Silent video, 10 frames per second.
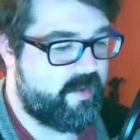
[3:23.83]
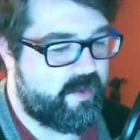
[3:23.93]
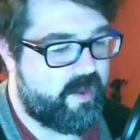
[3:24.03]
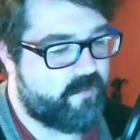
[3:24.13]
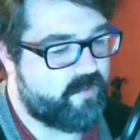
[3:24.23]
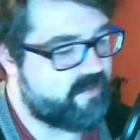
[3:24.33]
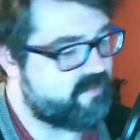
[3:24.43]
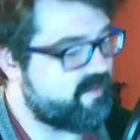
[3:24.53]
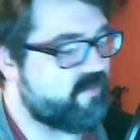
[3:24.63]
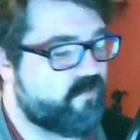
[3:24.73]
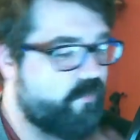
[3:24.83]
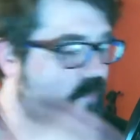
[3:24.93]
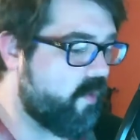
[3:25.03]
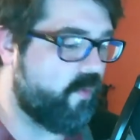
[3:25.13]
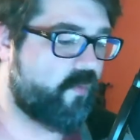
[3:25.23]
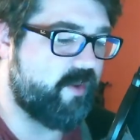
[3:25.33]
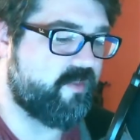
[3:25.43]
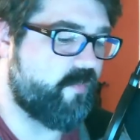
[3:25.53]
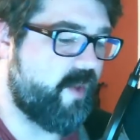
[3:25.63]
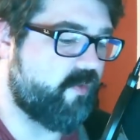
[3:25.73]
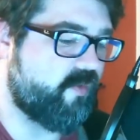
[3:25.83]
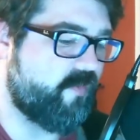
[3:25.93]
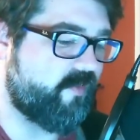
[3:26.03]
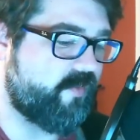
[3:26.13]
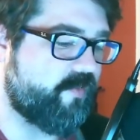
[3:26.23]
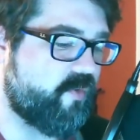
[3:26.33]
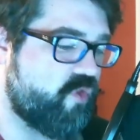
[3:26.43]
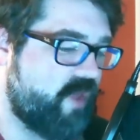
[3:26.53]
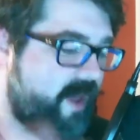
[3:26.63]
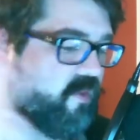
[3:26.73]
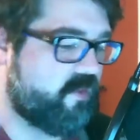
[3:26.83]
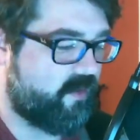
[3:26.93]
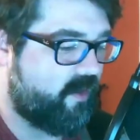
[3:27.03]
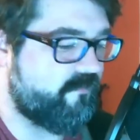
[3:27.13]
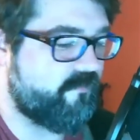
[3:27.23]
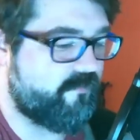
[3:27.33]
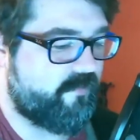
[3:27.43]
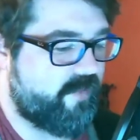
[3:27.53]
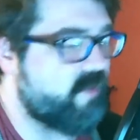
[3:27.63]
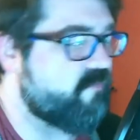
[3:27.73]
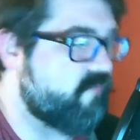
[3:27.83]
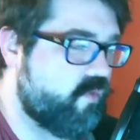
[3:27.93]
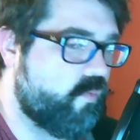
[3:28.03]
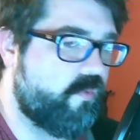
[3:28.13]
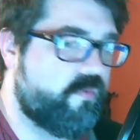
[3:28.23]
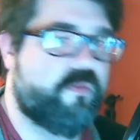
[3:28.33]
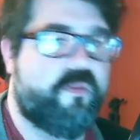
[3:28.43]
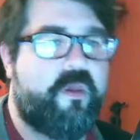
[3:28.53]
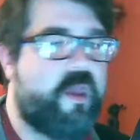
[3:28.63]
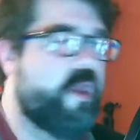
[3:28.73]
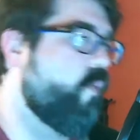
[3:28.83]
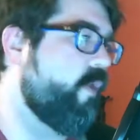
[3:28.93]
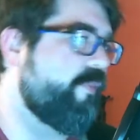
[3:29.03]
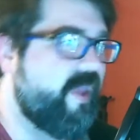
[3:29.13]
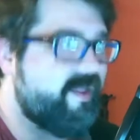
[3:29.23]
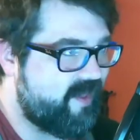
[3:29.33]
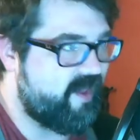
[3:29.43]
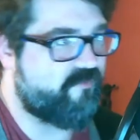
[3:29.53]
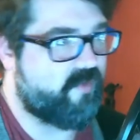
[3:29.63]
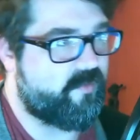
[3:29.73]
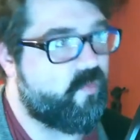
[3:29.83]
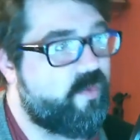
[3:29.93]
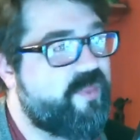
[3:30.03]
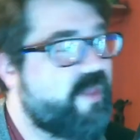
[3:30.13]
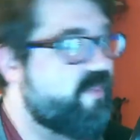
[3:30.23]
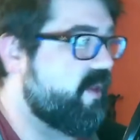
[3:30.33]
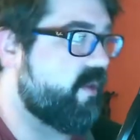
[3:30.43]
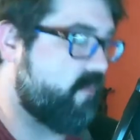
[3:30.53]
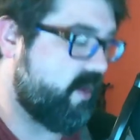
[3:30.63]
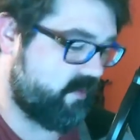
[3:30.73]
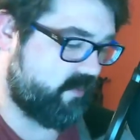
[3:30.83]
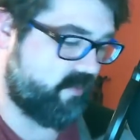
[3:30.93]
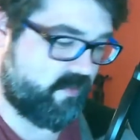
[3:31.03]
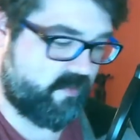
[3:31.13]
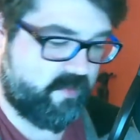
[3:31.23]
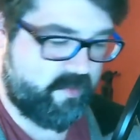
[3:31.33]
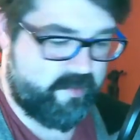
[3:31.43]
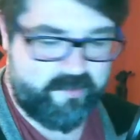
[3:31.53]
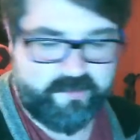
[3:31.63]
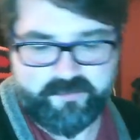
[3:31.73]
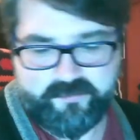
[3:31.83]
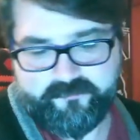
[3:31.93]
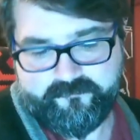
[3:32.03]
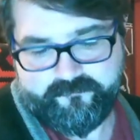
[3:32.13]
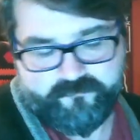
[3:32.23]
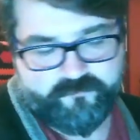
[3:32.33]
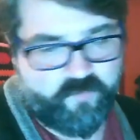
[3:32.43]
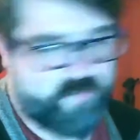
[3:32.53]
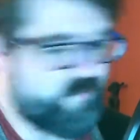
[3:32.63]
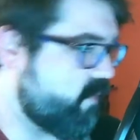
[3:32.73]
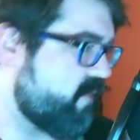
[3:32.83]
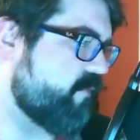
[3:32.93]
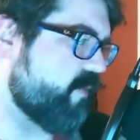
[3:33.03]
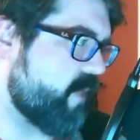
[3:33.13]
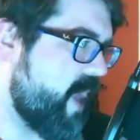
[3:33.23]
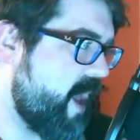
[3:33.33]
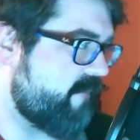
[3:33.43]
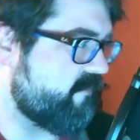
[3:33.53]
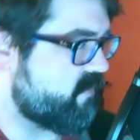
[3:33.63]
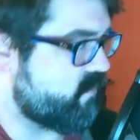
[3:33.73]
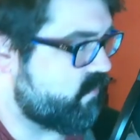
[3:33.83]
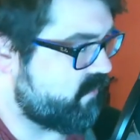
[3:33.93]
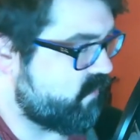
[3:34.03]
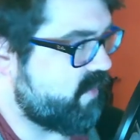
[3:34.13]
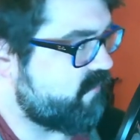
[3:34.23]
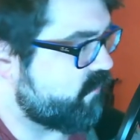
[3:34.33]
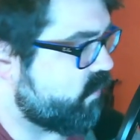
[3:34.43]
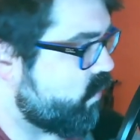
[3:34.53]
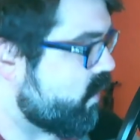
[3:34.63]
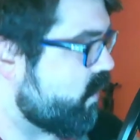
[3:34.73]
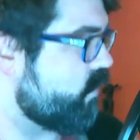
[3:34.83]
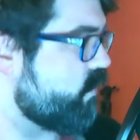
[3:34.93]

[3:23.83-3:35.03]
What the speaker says: Because that's more what it's about. It's about the projection of individuals, what they take from it, what they think it means. What does it mean for their lives? What does it mean for the world?